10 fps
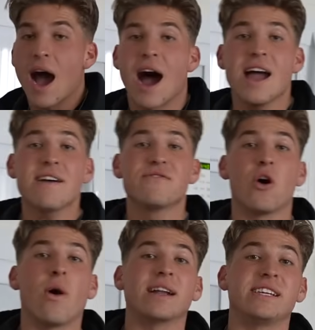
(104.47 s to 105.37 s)
I have
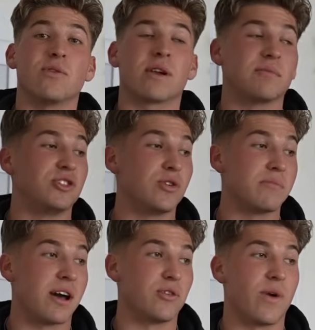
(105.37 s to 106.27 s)
no idea what I'm doing,
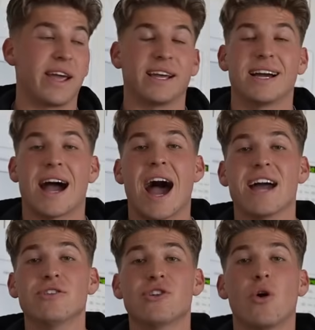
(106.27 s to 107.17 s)
by the way.
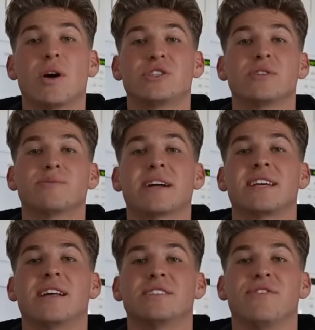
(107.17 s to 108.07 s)
I don't know what to expect
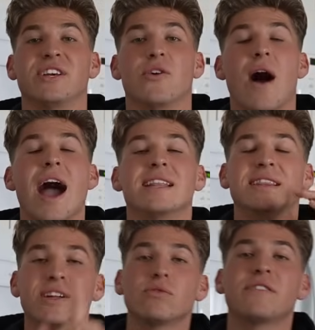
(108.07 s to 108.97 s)
out of this video. I
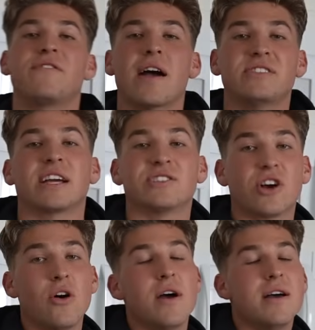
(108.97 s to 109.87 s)
literally five seconds
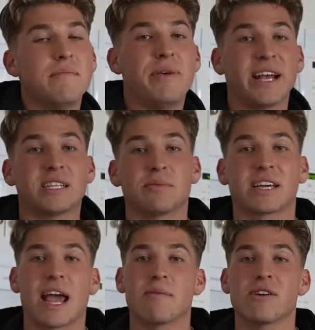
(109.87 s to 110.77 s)
ago picked up the
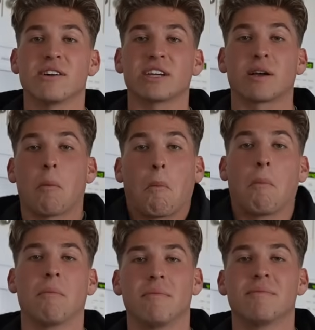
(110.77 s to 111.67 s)
camera and I was like,
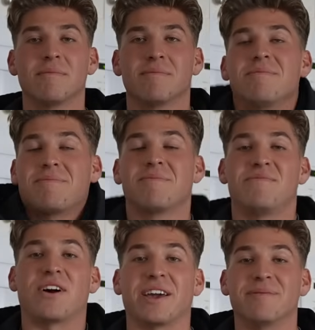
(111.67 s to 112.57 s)

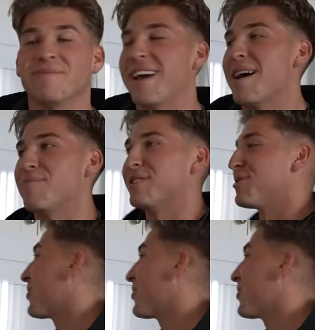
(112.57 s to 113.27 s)
fuck it. And I pressed